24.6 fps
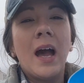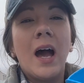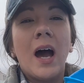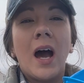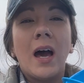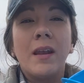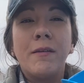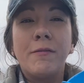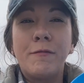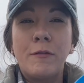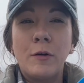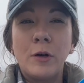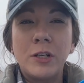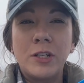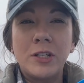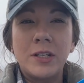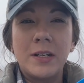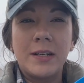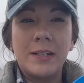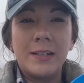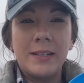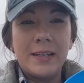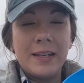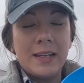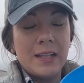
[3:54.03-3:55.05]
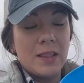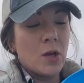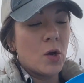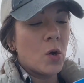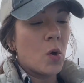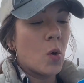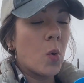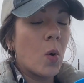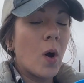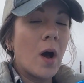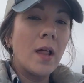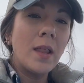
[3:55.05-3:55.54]
Unfortunately, the
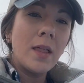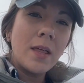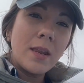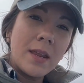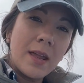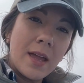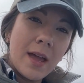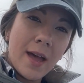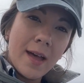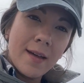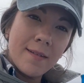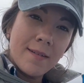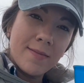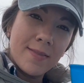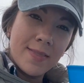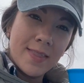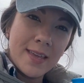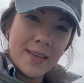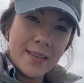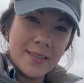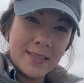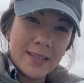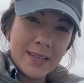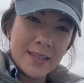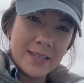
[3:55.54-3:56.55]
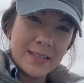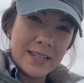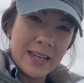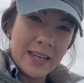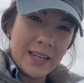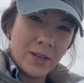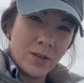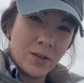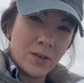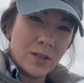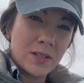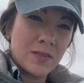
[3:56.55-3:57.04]
quality of these
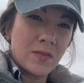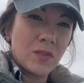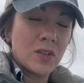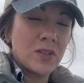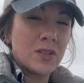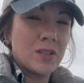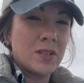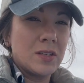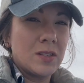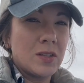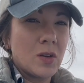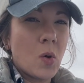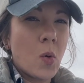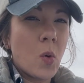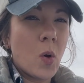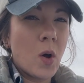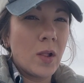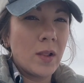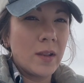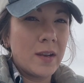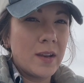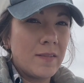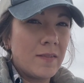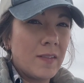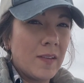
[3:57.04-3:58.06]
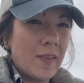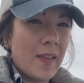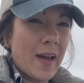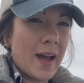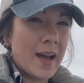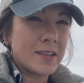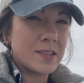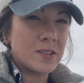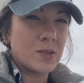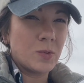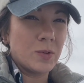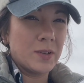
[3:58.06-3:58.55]
containers versus the quality of the
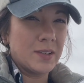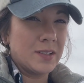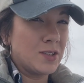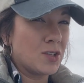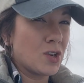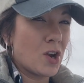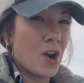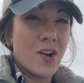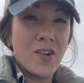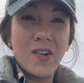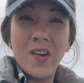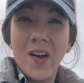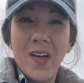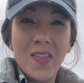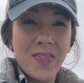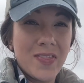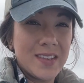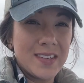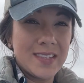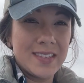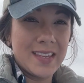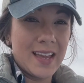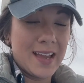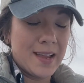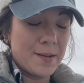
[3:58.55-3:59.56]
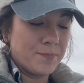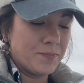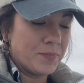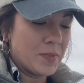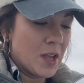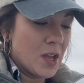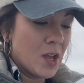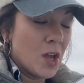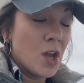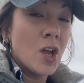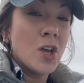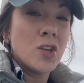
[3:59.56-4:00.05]
last ones are not the same.
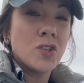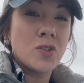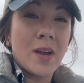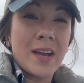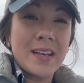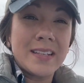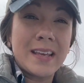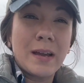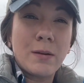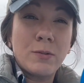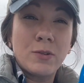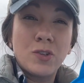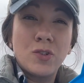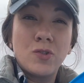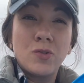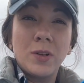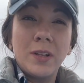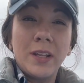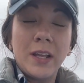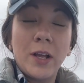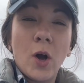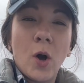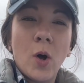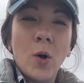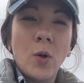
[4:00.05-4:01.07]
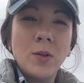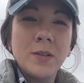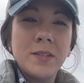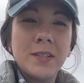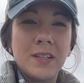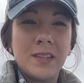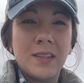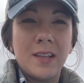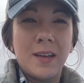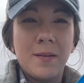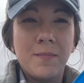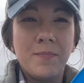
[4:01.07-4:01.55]
So as I was drilling holes
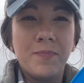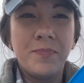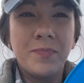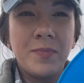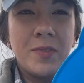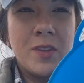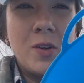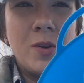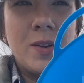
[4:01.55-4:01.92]
in them, you